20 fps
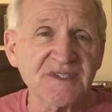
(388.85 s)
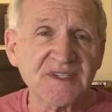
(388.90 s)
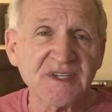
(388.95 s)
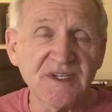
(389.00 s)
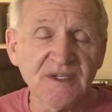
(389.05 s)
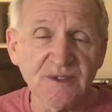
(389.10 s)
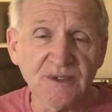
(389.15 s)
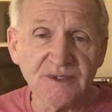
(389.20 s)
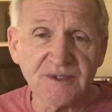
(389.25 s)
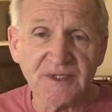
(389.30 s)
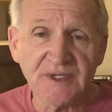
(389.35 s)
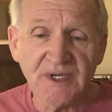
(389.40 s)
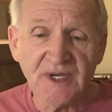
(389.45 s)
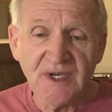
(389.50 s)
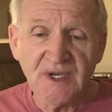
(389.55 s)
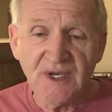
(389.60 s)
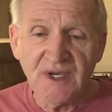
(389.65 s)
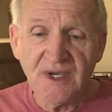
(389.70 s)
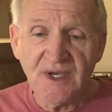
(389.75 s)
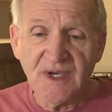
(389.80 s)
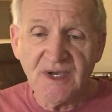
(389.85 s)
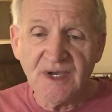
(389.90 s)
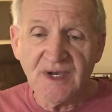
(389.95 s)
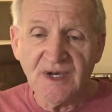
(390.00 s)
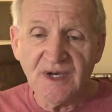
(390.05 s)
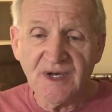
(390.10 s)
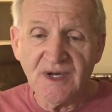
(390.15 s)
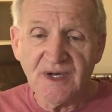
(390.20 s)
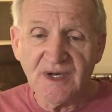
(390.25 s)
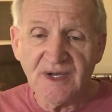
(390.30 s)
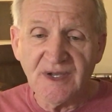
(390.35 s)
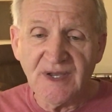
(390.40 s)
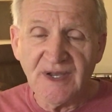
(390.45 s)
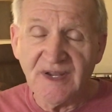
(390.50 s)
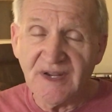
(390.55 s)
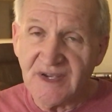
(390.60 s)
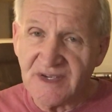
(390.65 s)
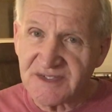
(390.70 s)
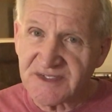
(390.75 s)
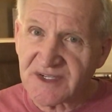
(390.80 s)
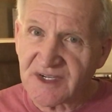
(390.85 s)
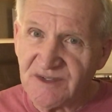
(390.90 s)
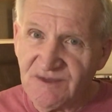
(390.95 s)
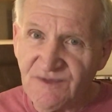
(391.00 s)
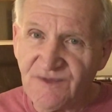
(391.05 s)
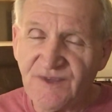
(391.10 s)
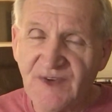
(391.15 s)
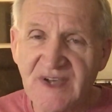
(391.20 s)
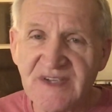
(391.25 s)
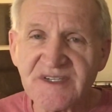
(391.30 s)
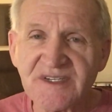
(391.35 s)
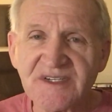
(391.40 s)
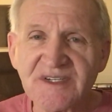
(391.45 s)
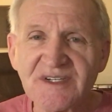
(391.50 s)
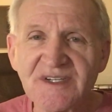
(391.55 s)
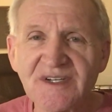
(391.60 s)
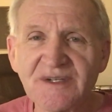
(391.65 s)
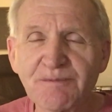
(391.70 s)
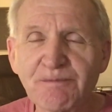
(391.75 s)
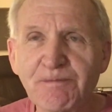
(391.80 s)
killed uh, and has confessed.